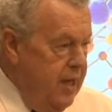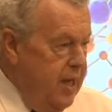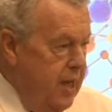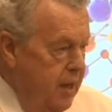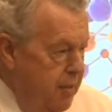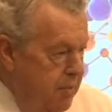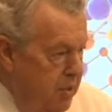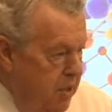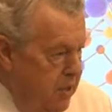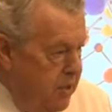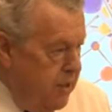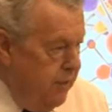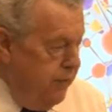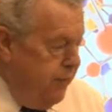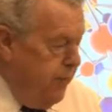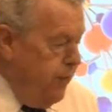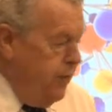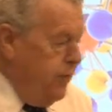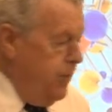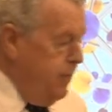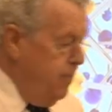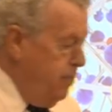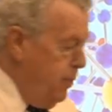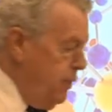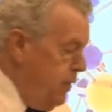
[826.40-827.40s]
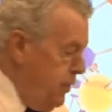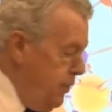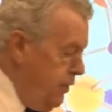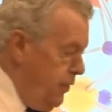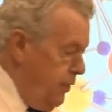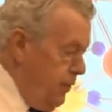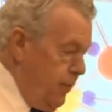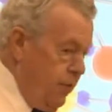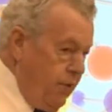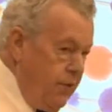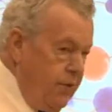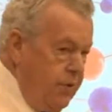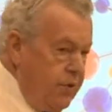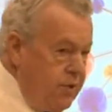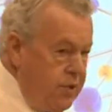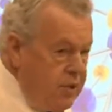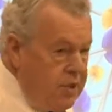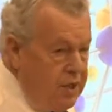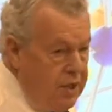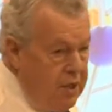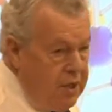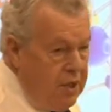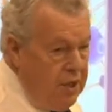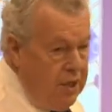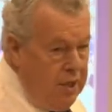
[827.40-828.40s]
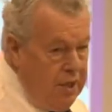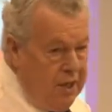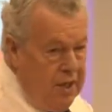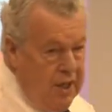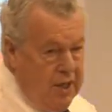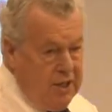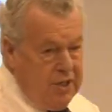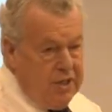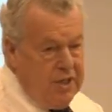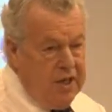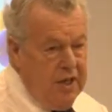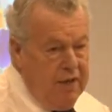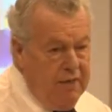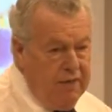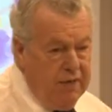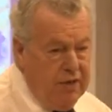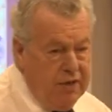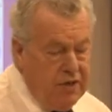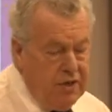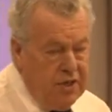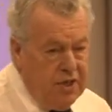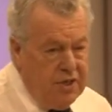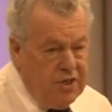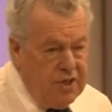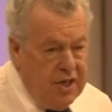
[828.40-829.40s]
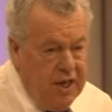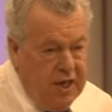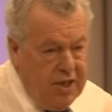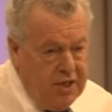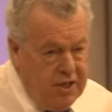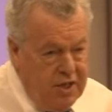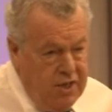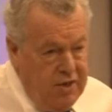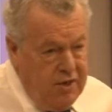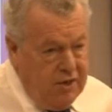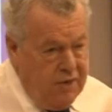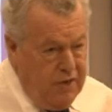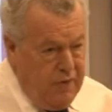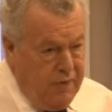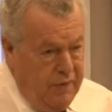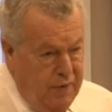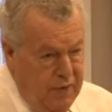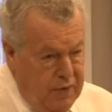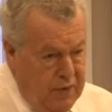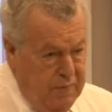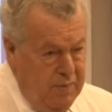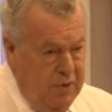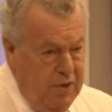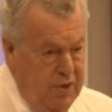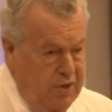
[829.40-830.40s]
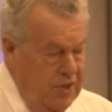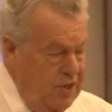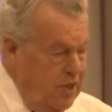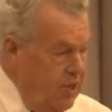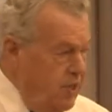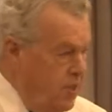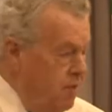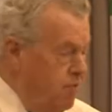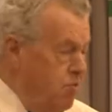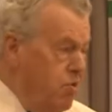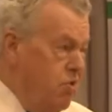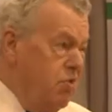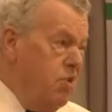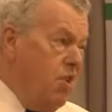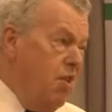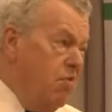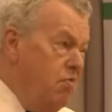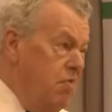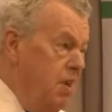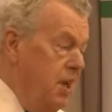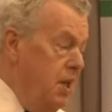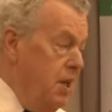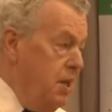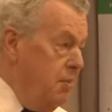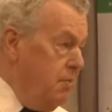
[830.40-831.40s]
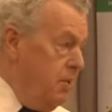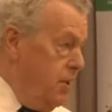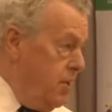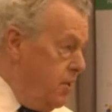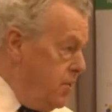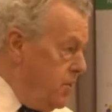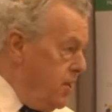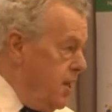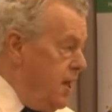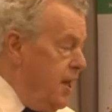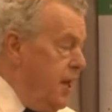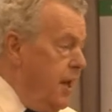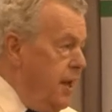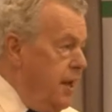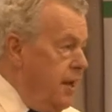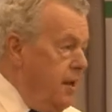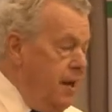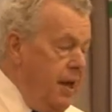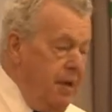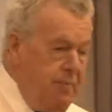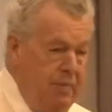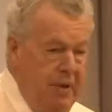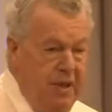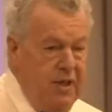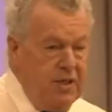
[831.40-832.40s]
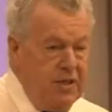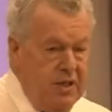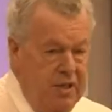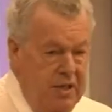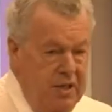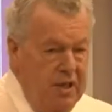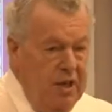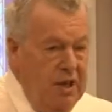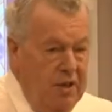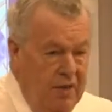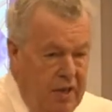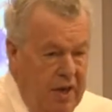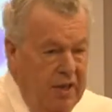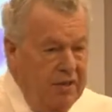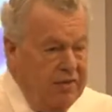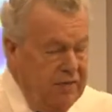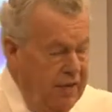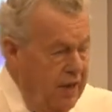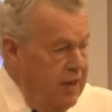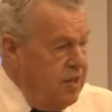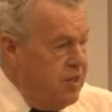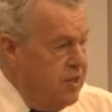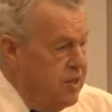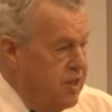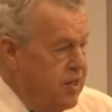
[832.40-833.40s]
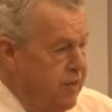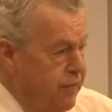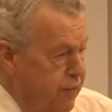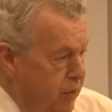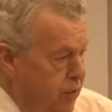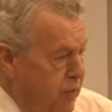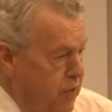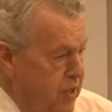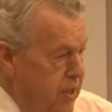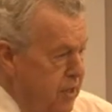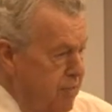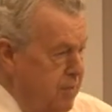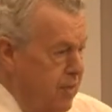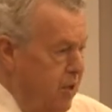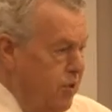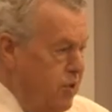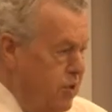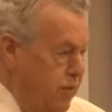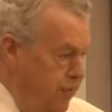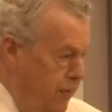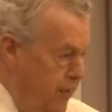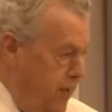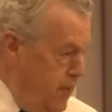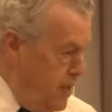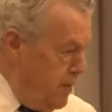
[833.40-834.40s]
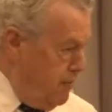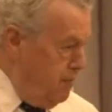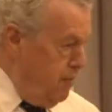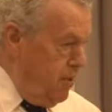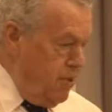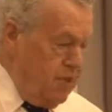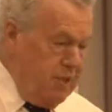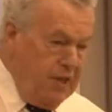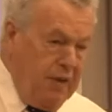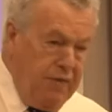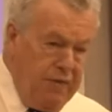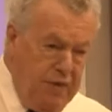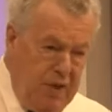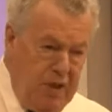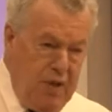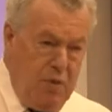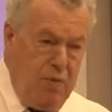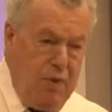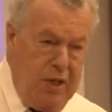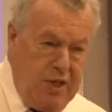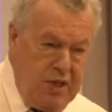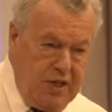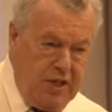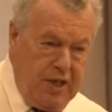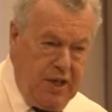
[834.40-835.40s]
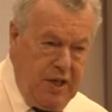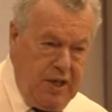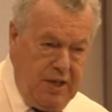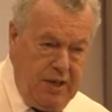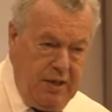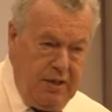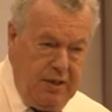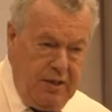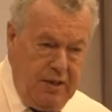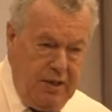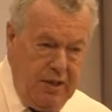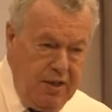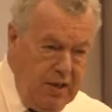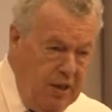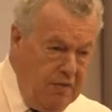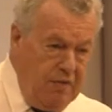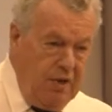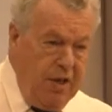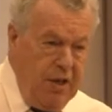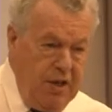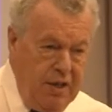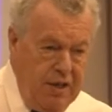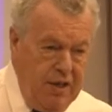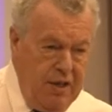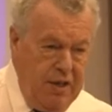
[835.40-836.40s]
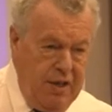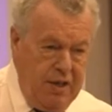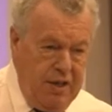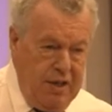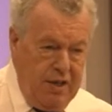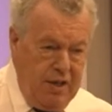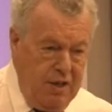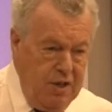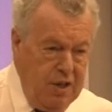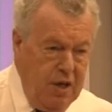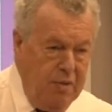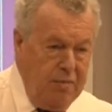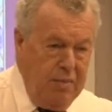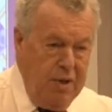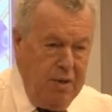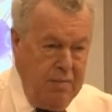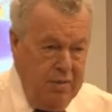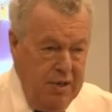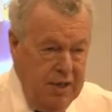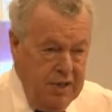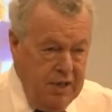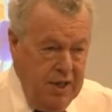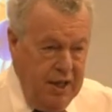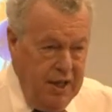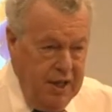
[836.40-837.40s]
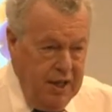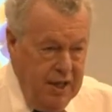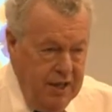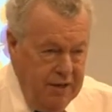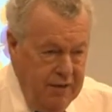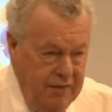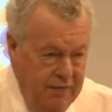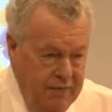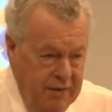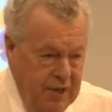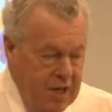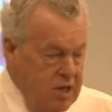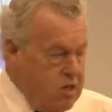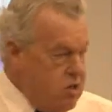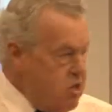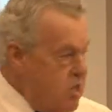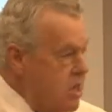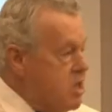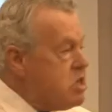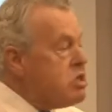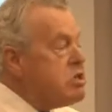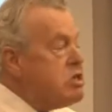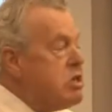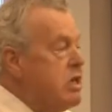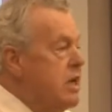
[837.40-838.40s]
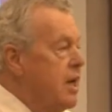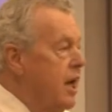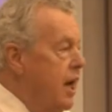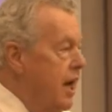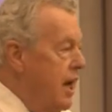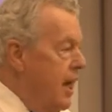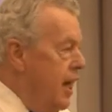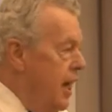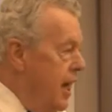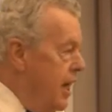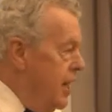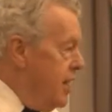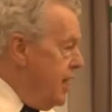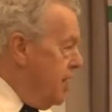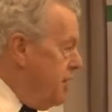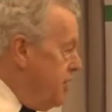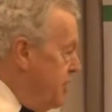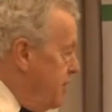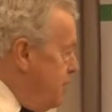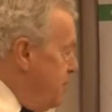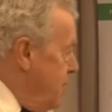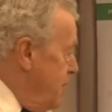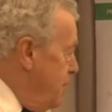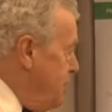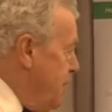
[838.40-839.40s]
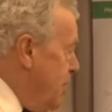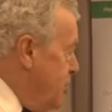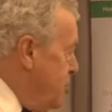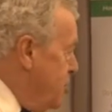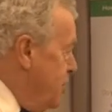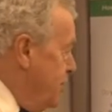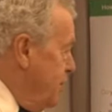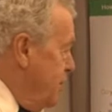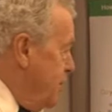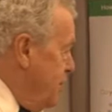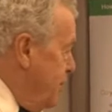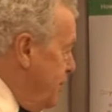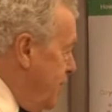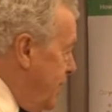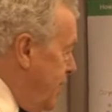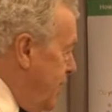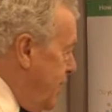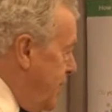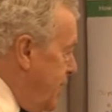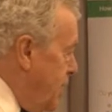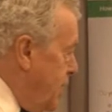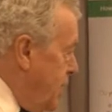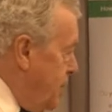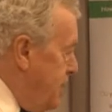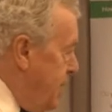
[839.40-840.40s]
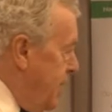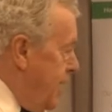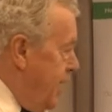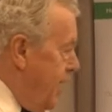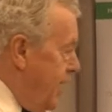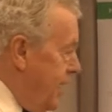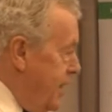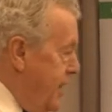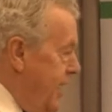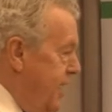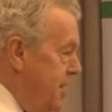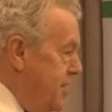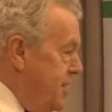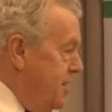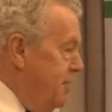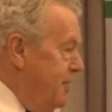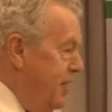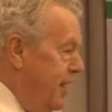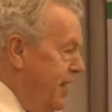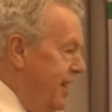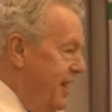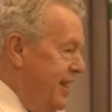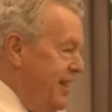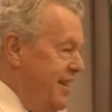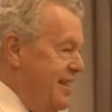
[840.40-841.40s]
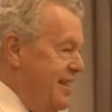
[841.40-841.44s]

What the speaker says: But to feel the blues, like Steve was saying to you, do you feel the blues? And he said, well, not really the blues, but I find difficulty motivating myself in the winter. Is that right? You don't mind me saying that? Okay. And I think most of us feel a little bit like that, don't we?